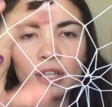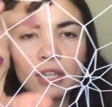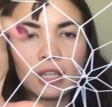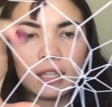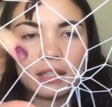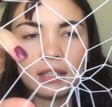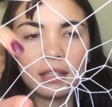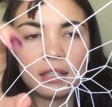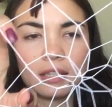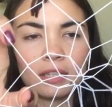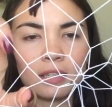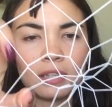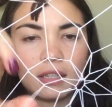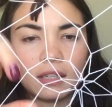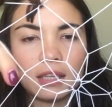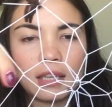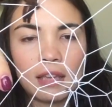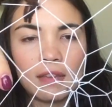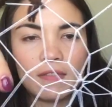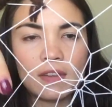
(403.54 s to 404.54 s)
this to
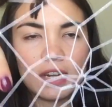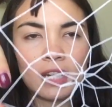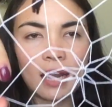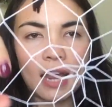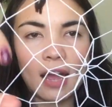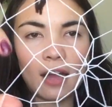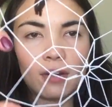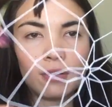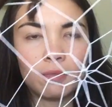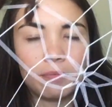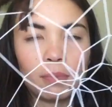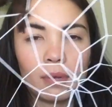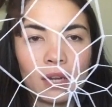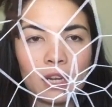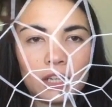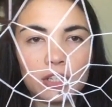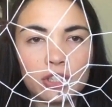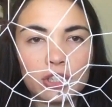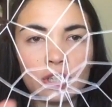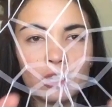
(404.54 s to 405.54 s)
even it out, but
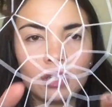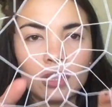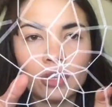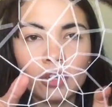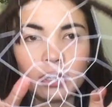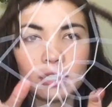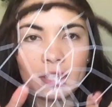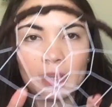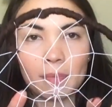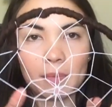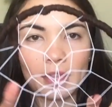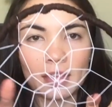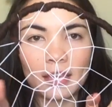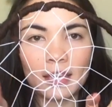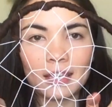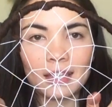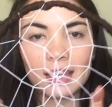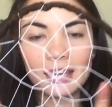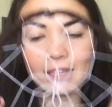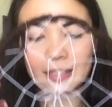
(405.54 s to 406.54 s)
it should look something
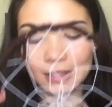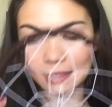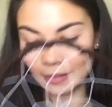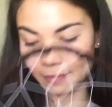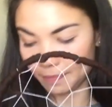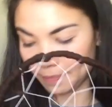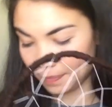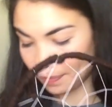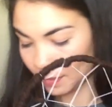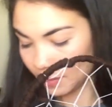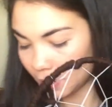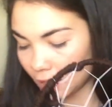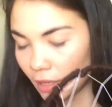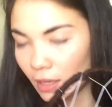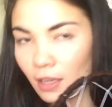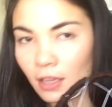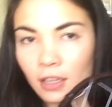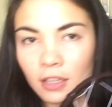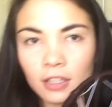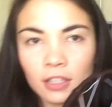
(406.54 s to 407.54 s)
like this.
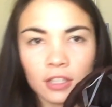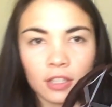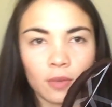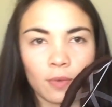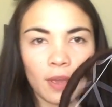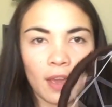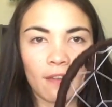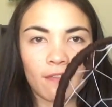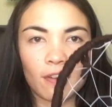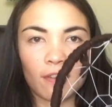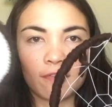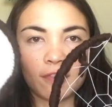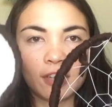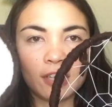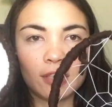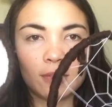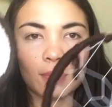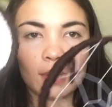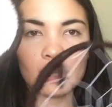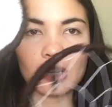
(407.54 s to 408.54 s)
So we have our
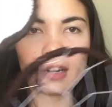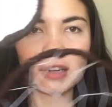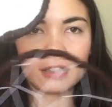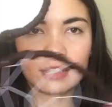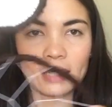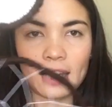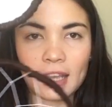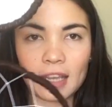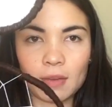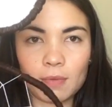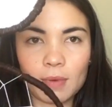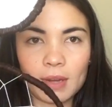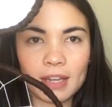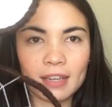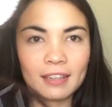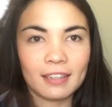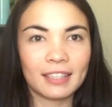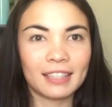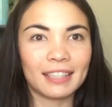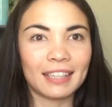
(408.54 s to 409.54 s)
first one, our second one,
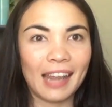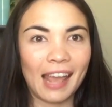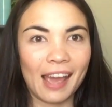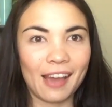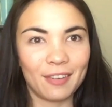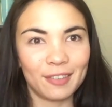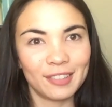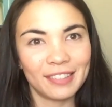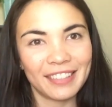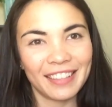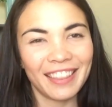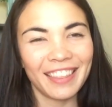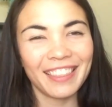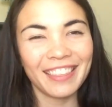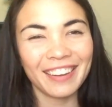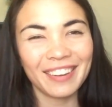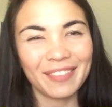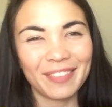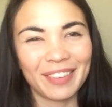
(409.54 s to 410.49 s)
now to the third